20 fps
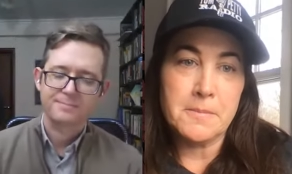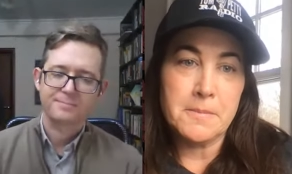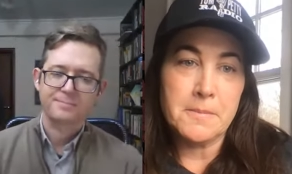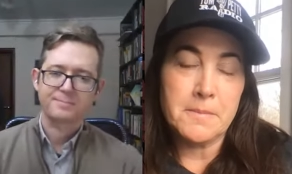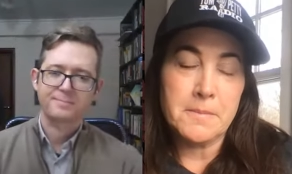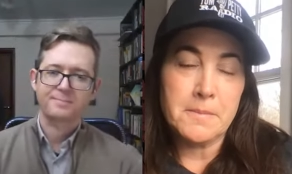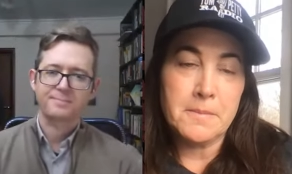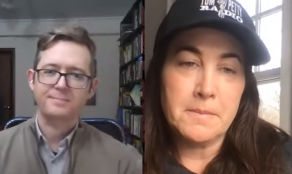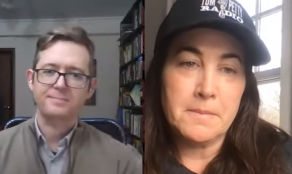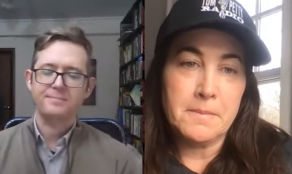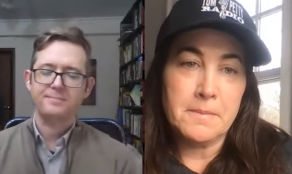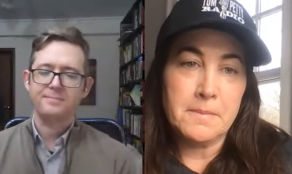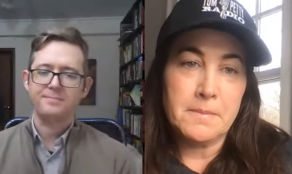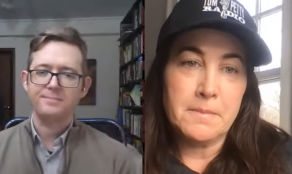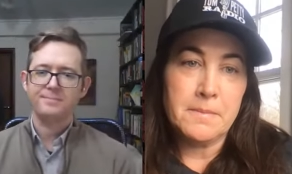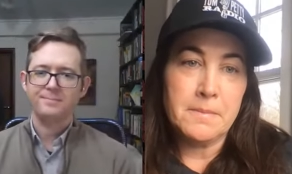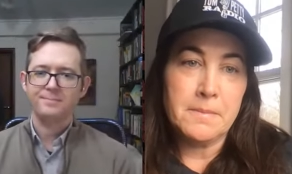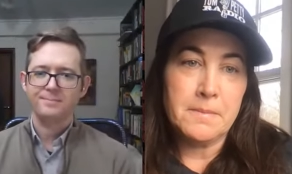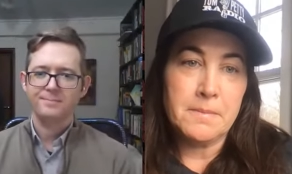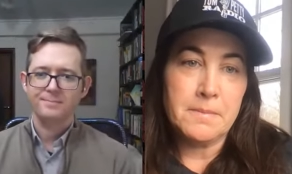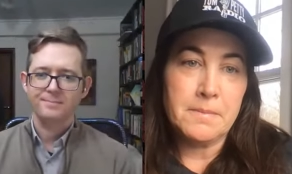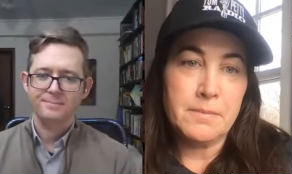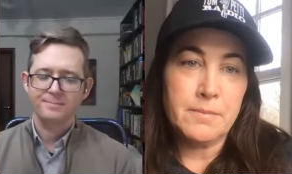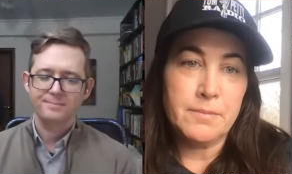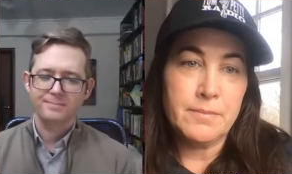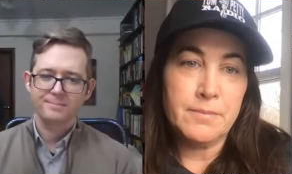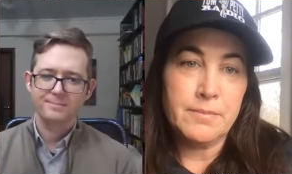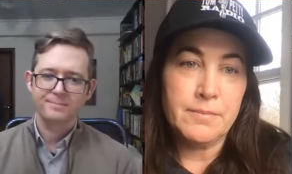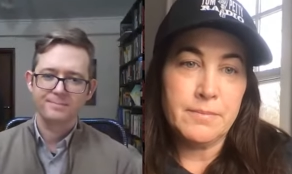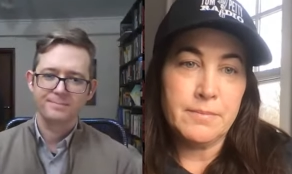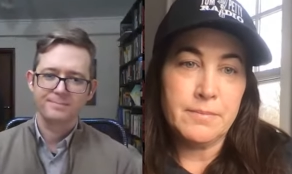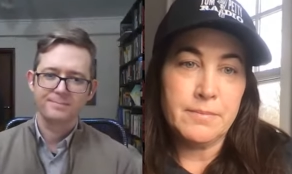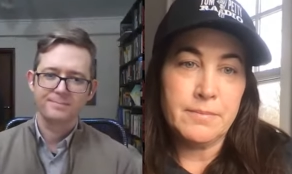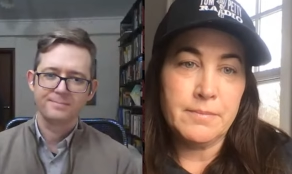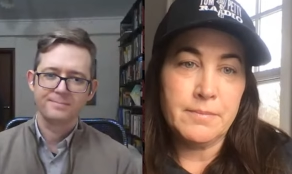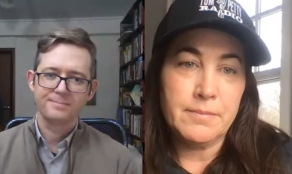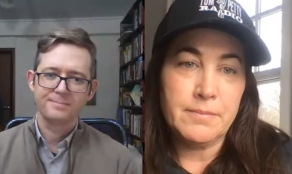No one is speaking in this clip.